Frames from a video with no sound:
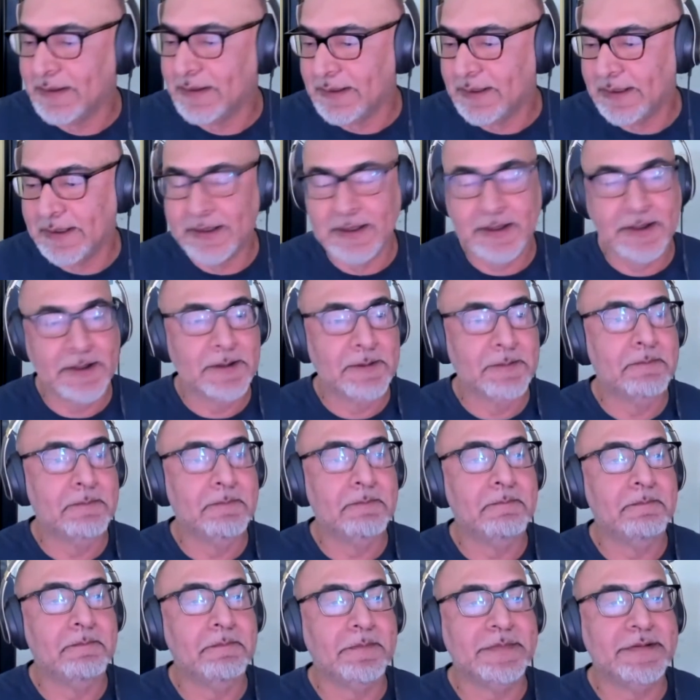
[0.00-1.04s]

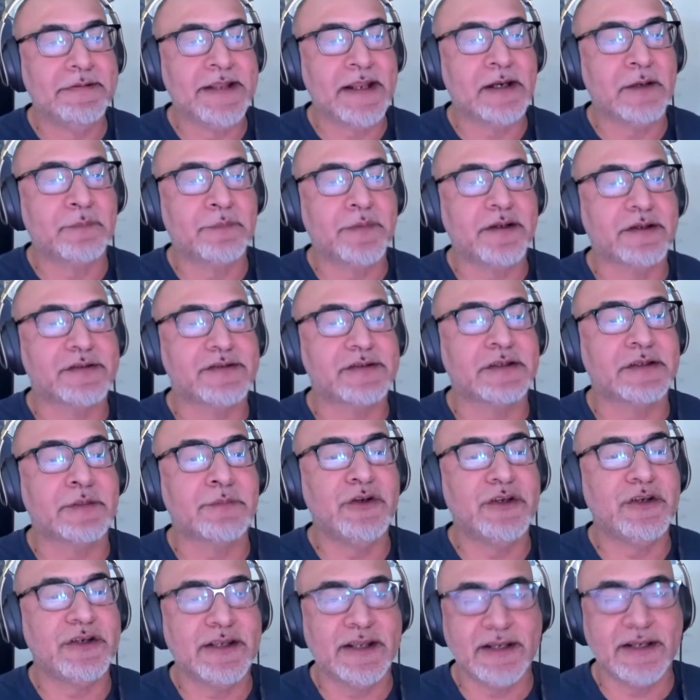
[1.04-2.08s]
Databricks
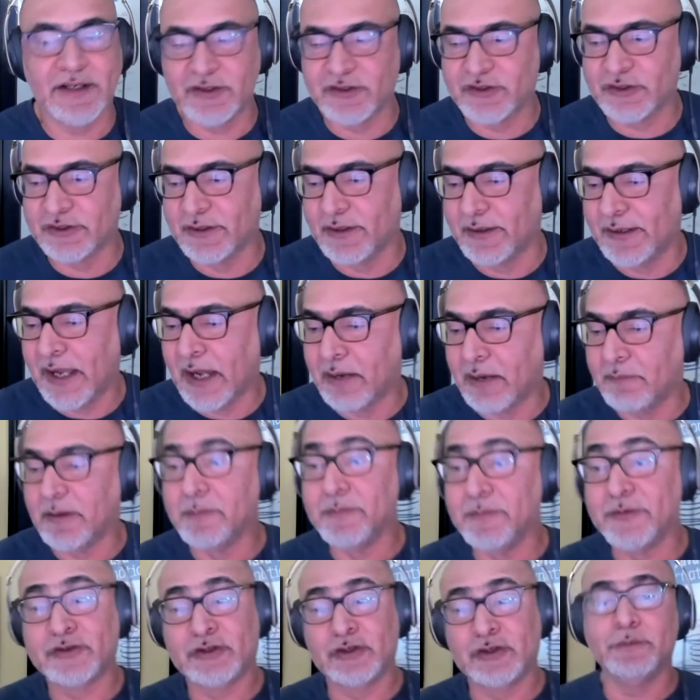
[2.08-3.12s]
Community Edition. Now,
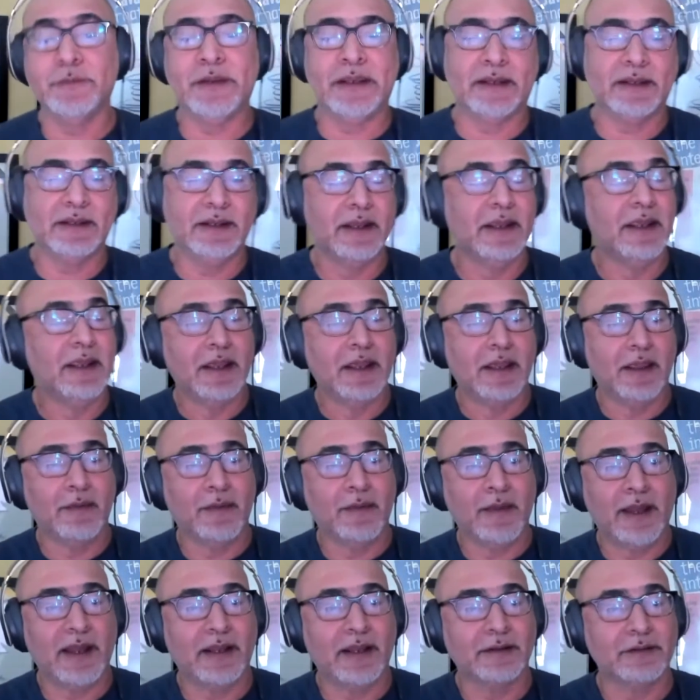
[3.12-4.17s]
I'm assuming
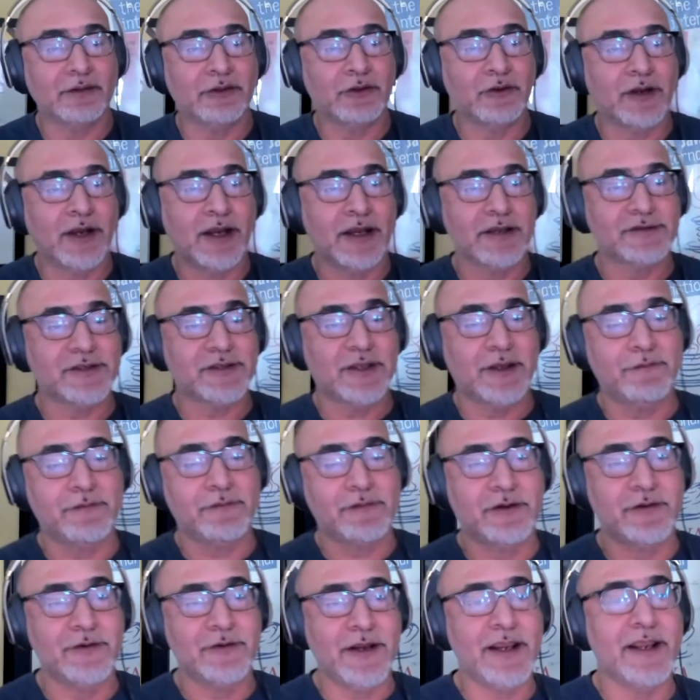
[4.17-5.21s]
that you guys
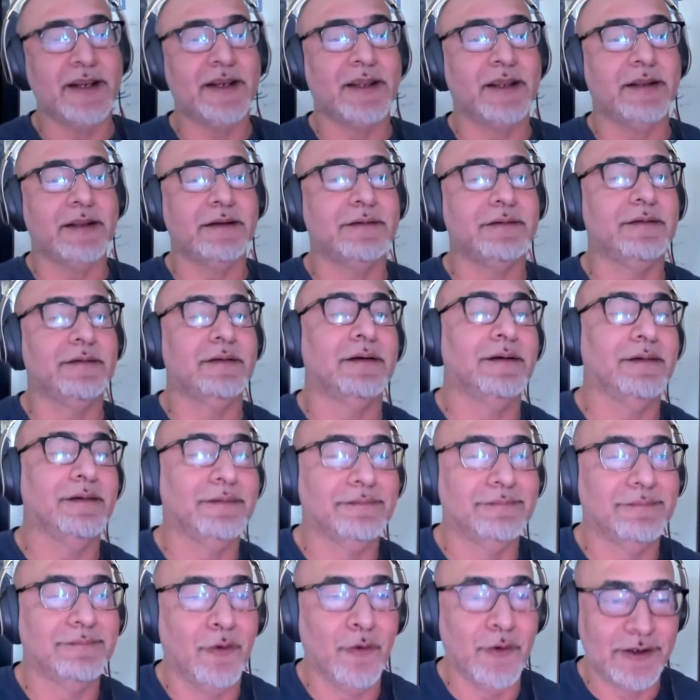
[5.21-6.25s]
have created,
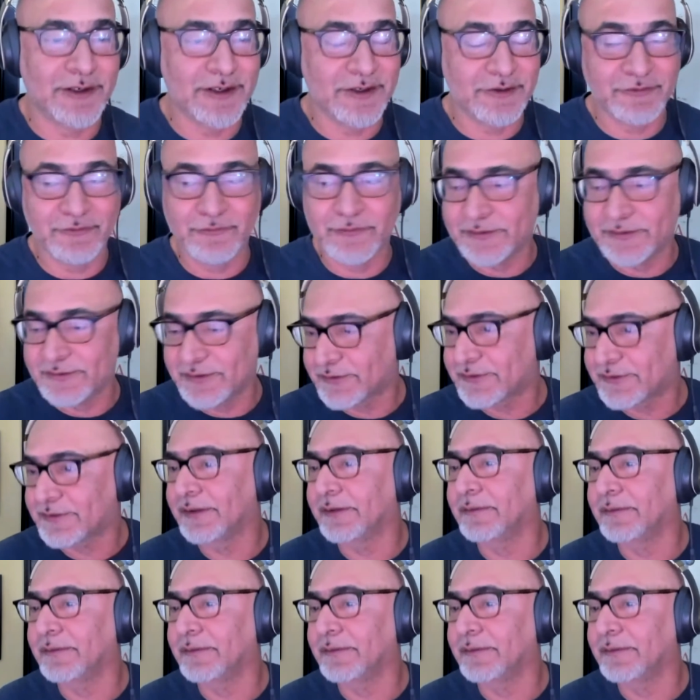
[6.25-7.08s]
or at least registered,